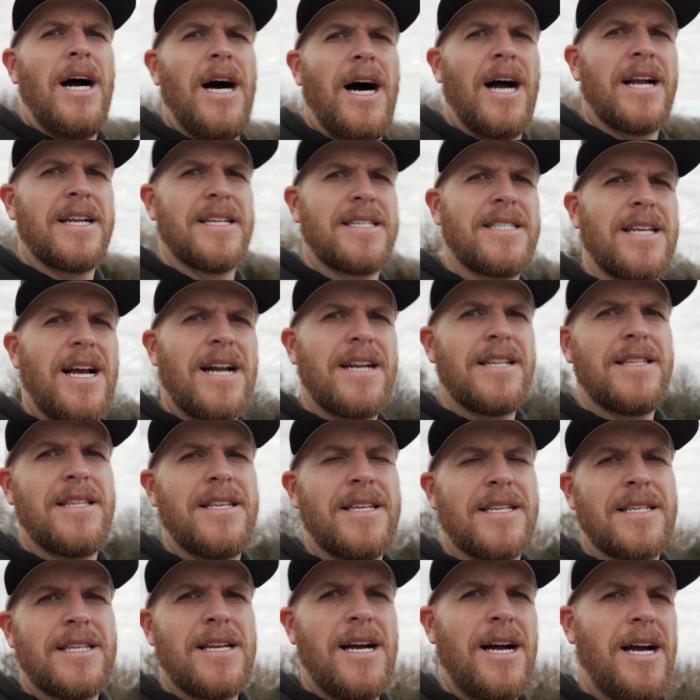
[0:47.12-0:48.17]
I decided
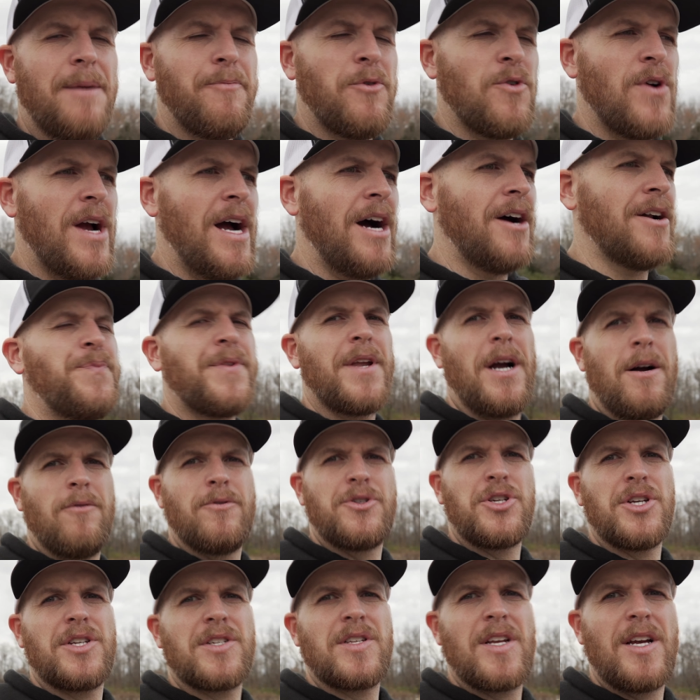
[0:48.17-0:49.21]
this time around I would
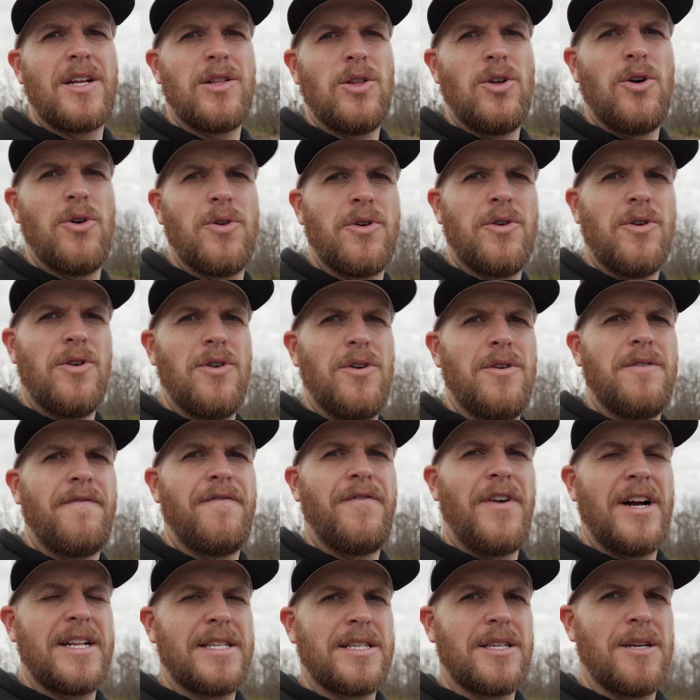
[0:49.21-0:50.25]
just stay local,
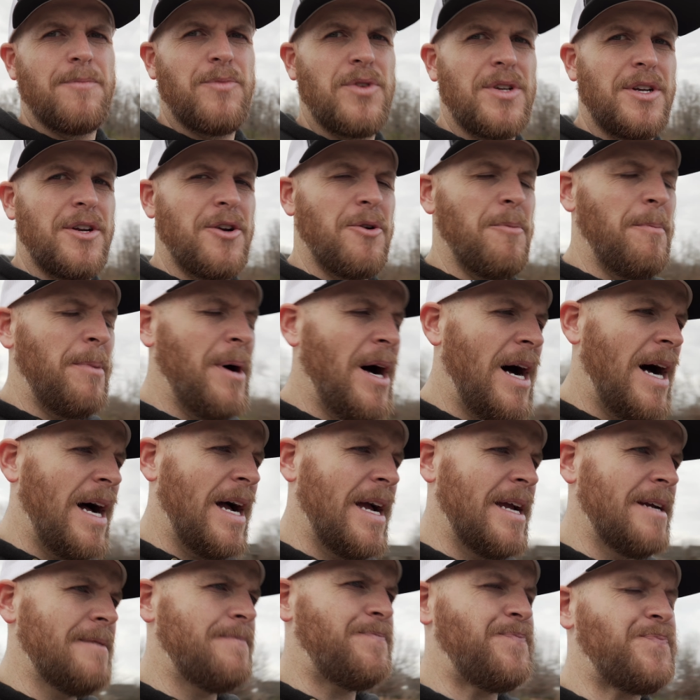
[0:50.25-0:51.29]
find something
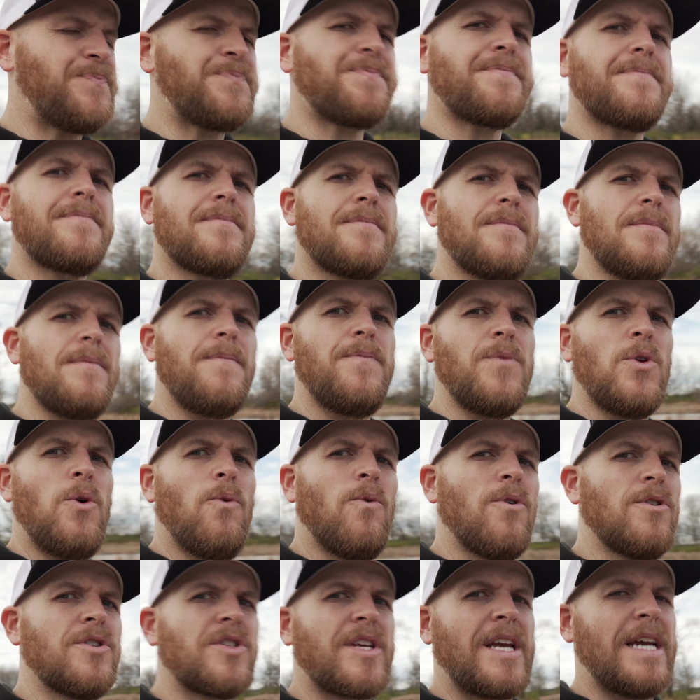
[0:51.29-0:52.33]
nearby.
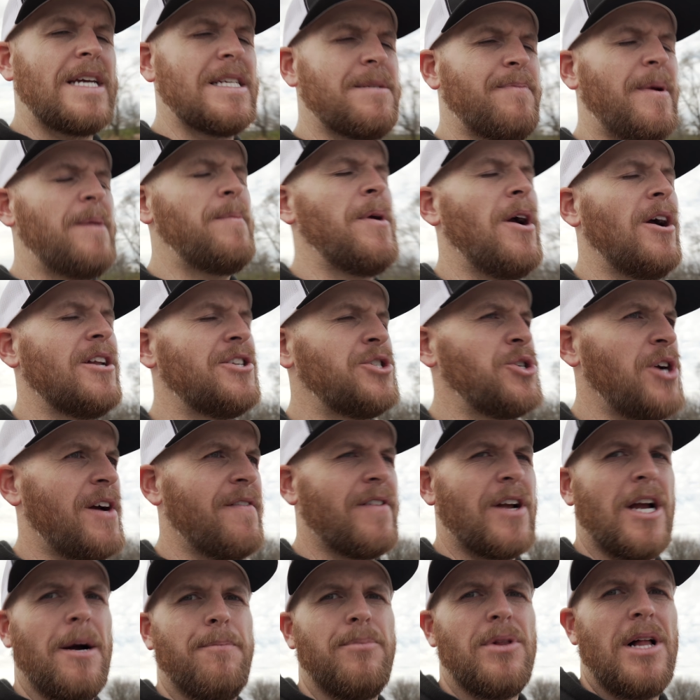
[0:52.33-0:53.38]
Worst case, maybe I'd drive
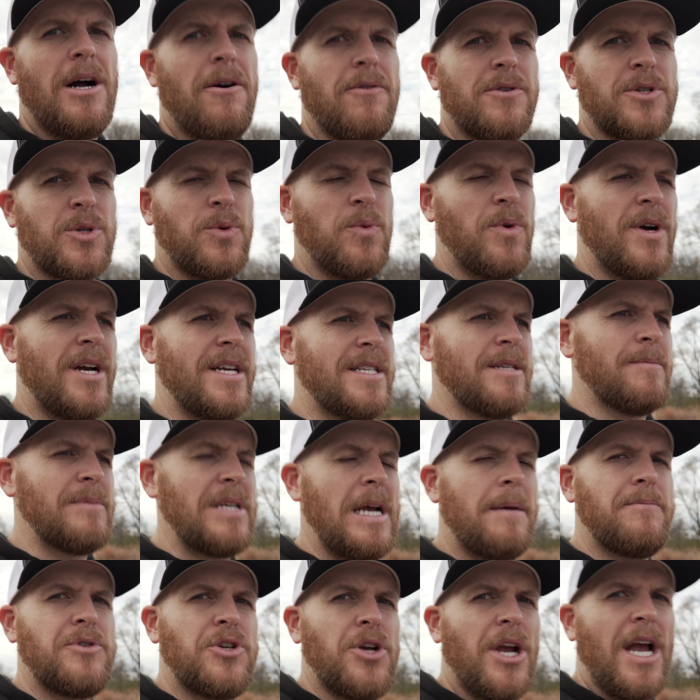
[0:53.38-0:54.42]
a couple hours away.
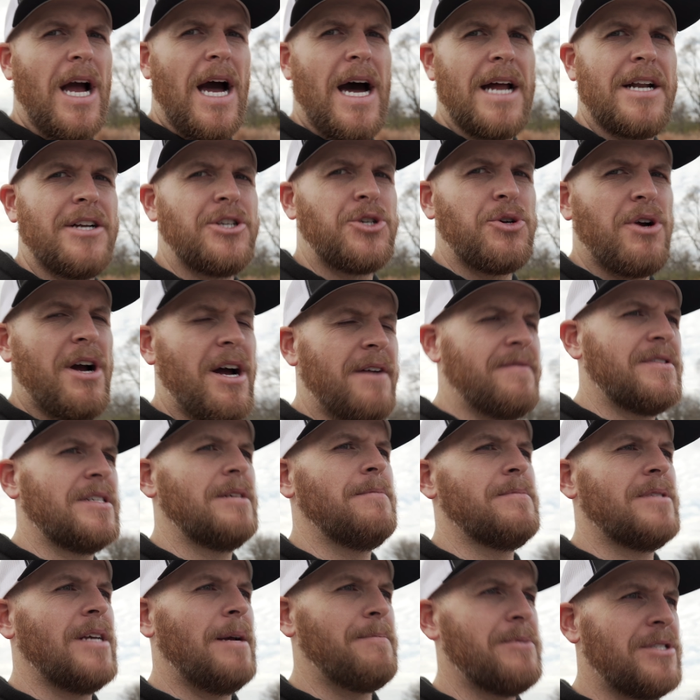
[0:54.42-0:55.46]
Sometimes you gotta drive
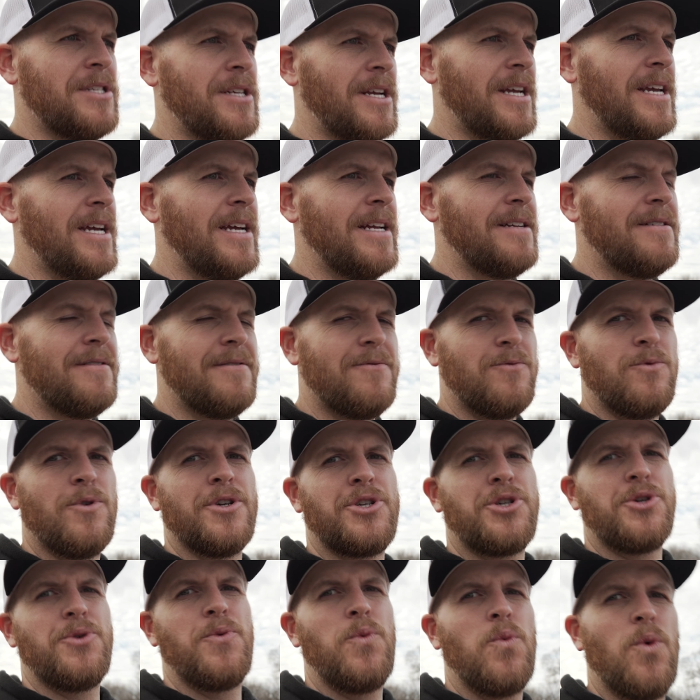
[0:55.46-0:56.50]
sometimes to get
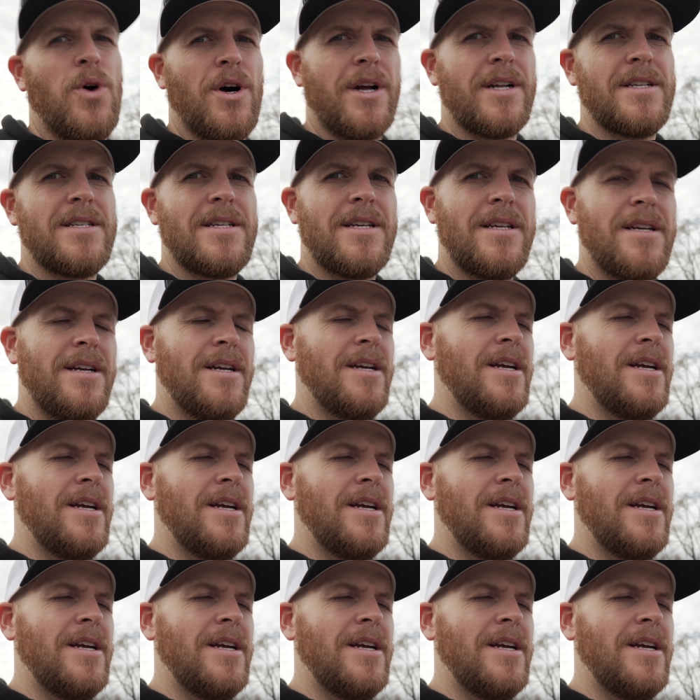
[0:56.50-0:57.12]
what you want,